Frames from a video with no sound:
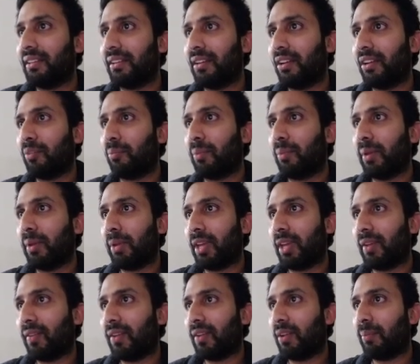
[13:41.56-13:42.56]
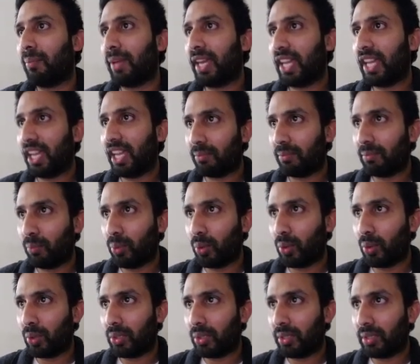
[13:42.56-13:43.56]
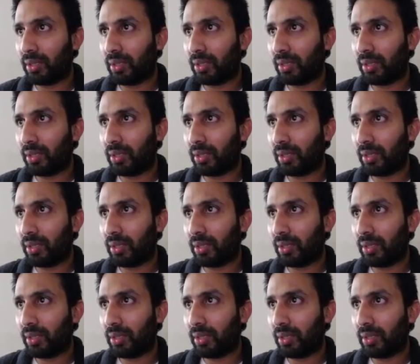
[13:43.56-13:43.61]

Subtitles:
and maybe I will make it bold,